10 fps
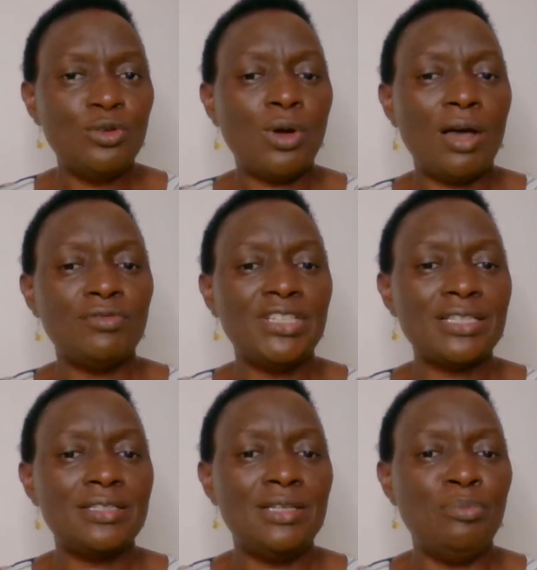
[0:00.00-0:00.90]
you have
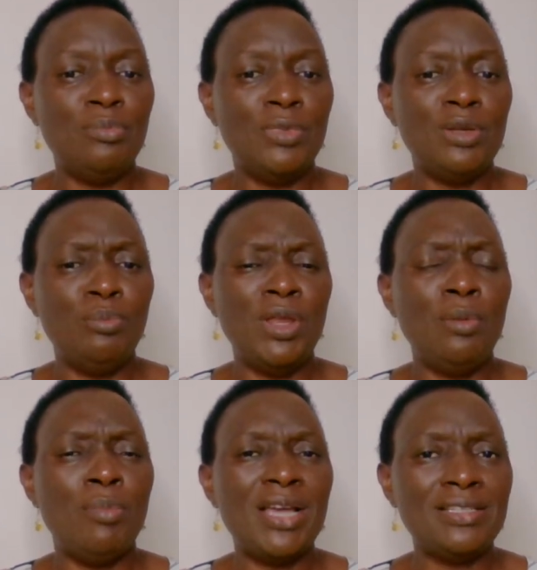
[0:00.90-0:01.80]
just
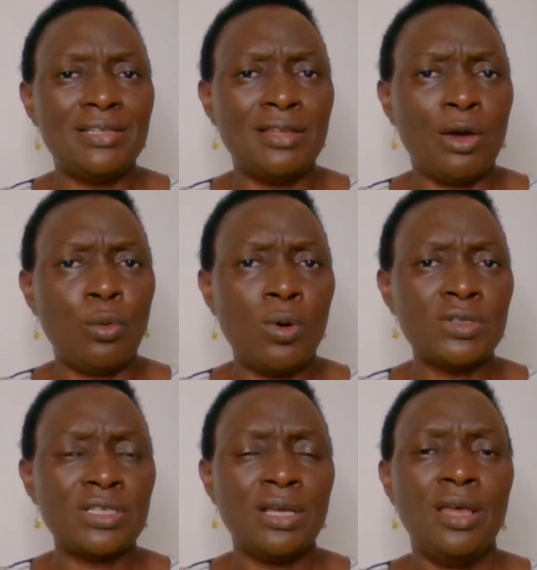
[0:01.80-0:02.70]
minimized the
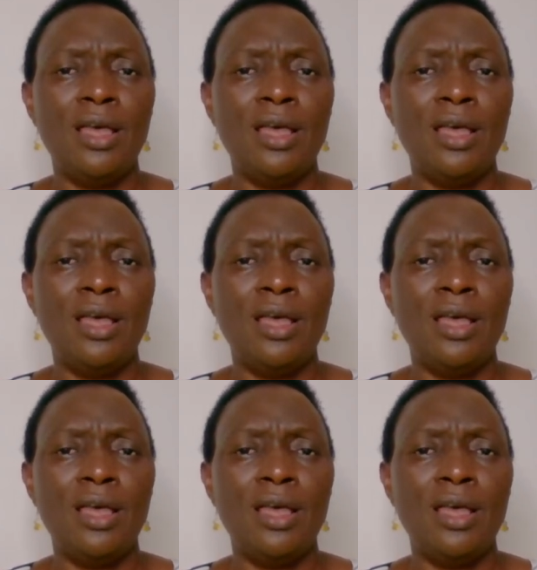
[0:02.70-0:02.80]
course,